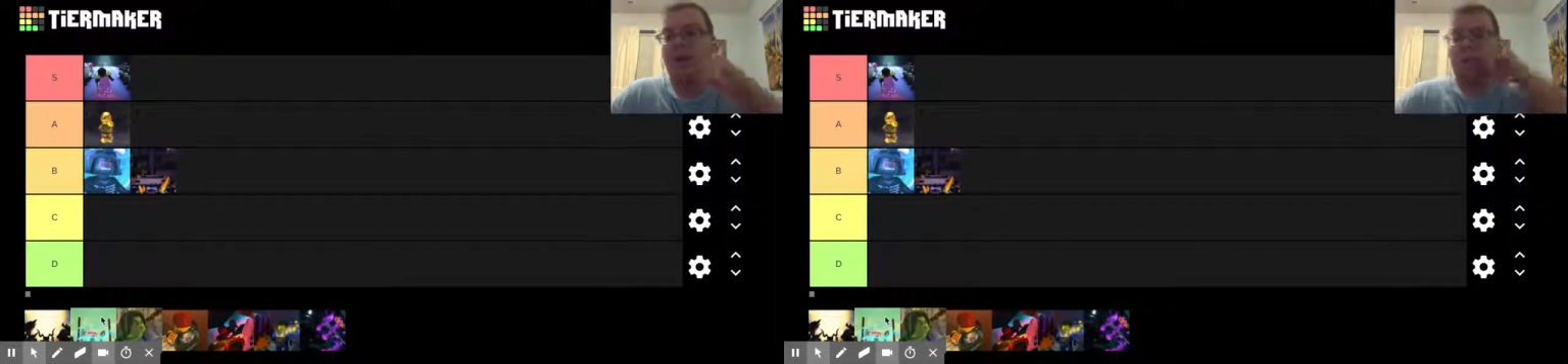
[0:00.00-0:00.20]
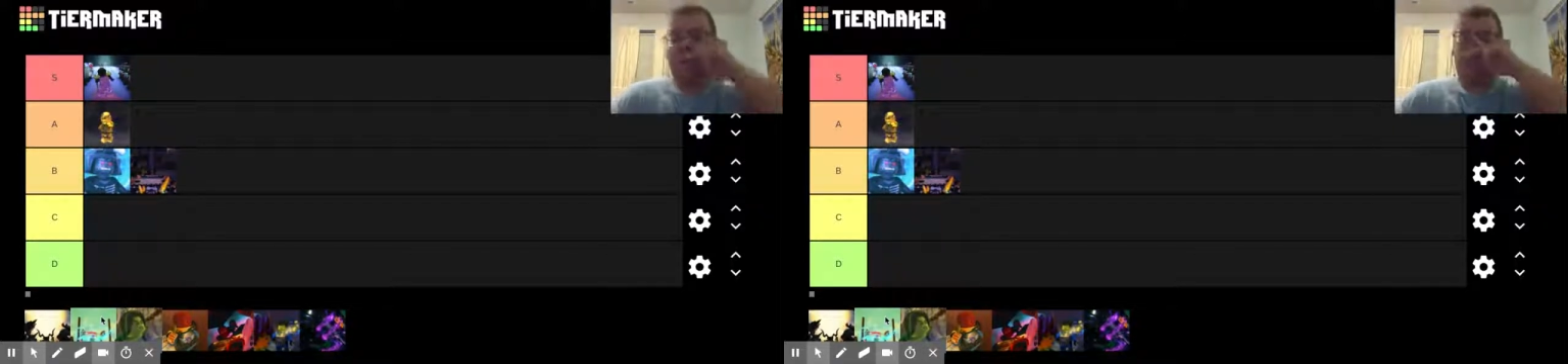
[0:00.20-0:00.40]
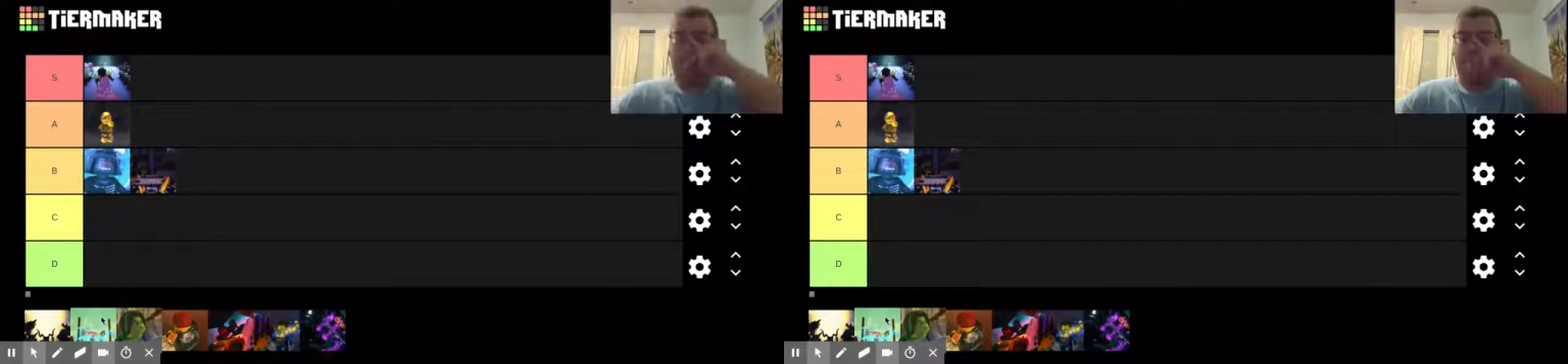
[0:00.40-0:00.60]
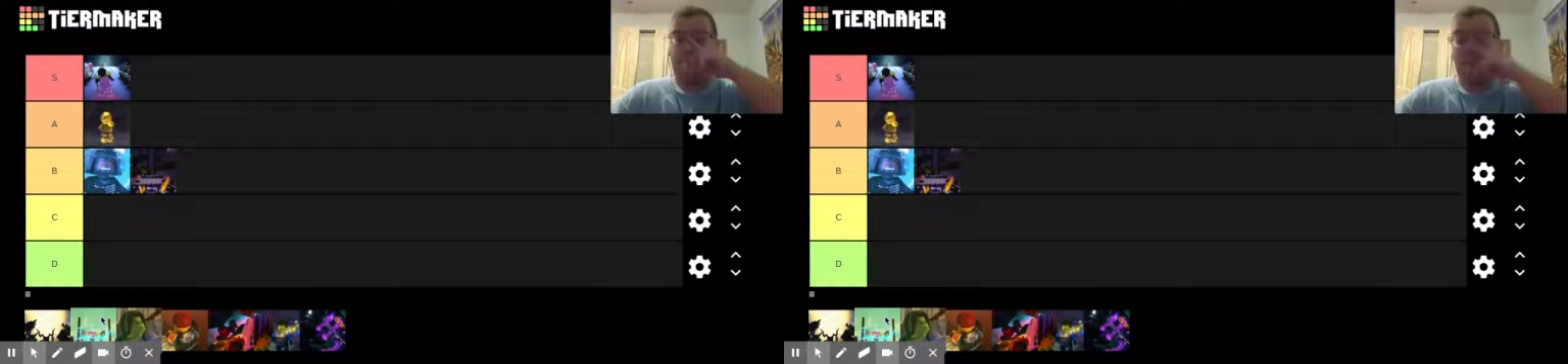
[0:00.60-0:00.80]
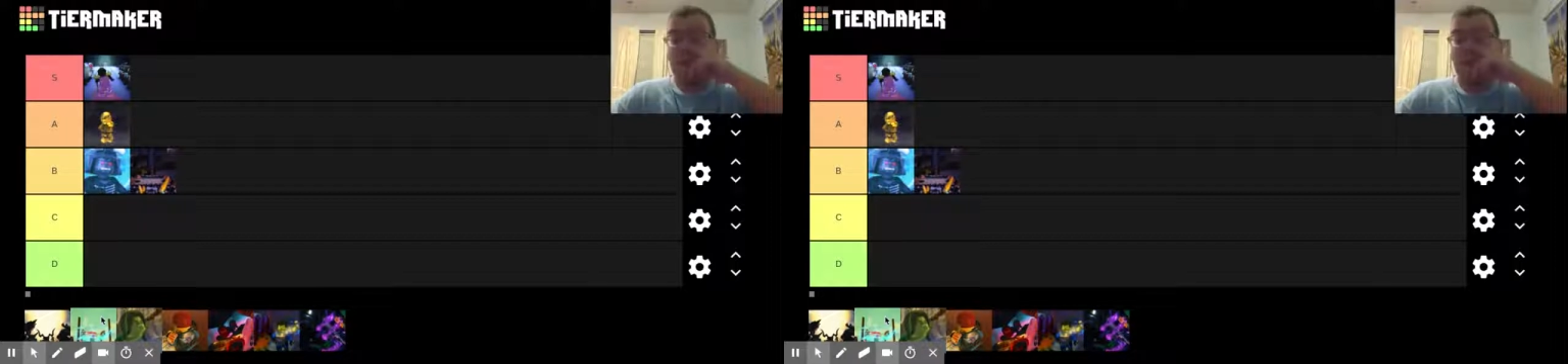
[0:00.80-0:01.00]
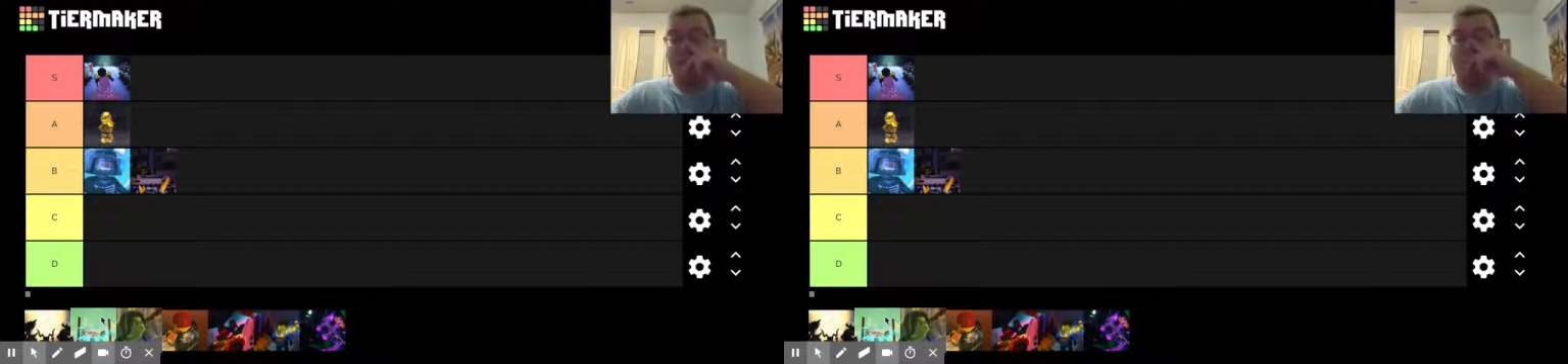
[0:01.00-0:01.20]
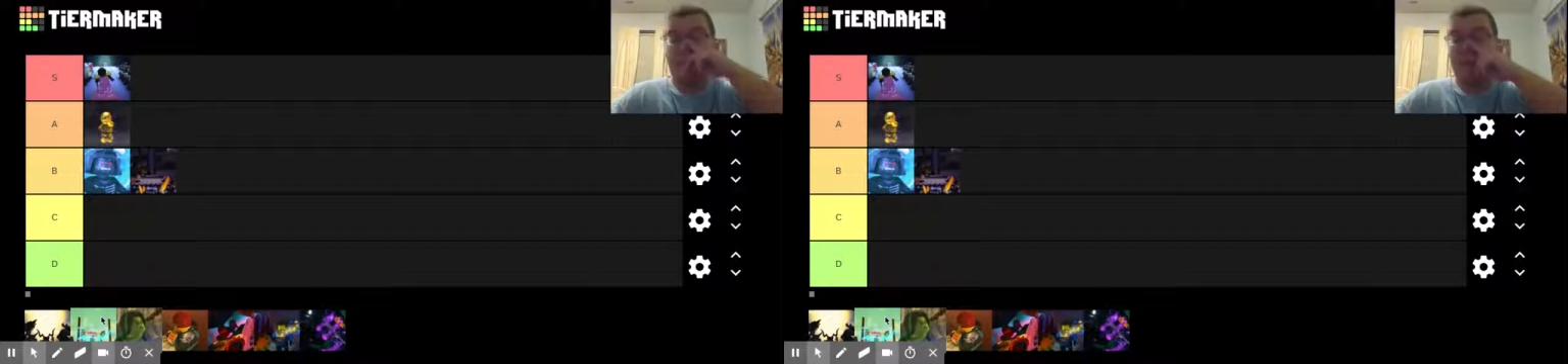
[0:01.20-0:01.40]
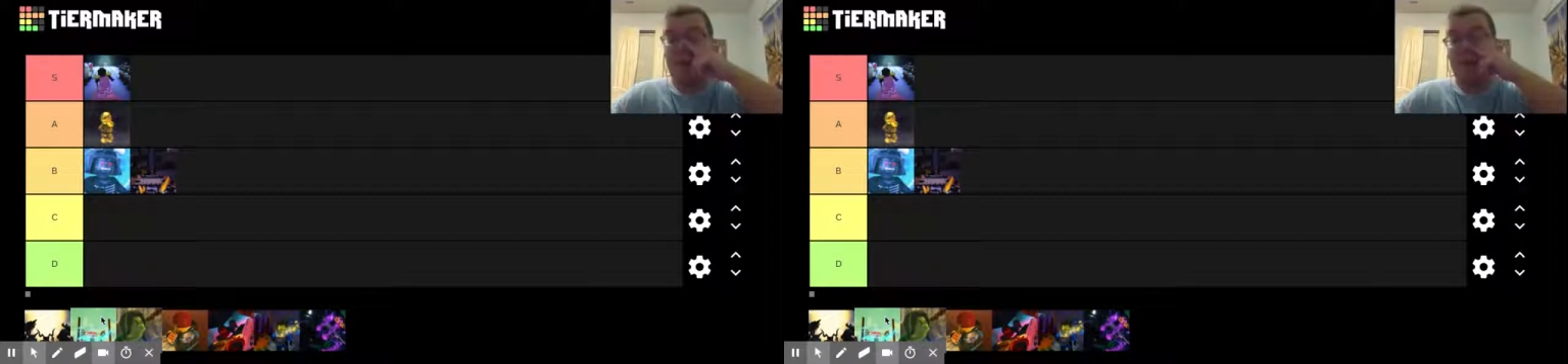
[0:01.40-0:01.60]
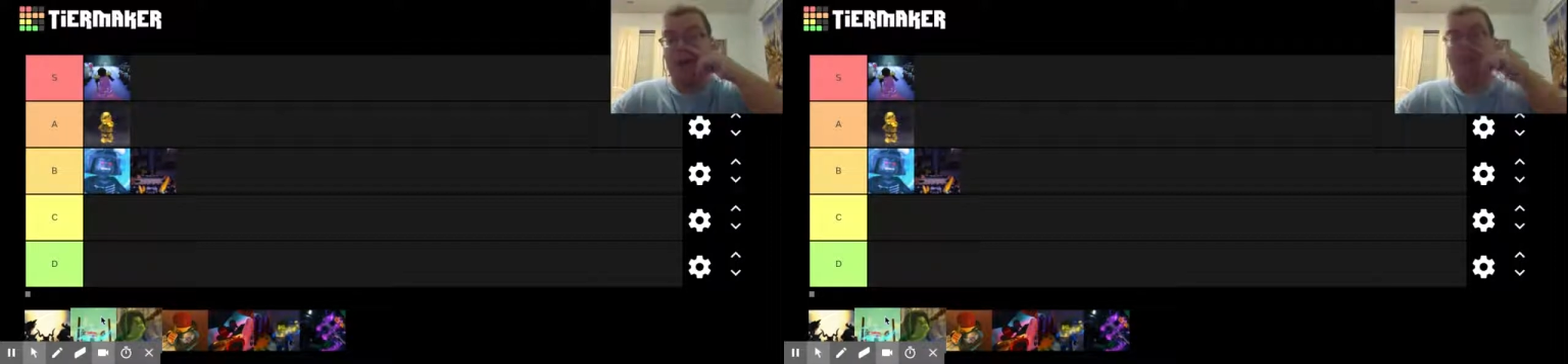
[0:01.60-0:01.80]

Um, but we only got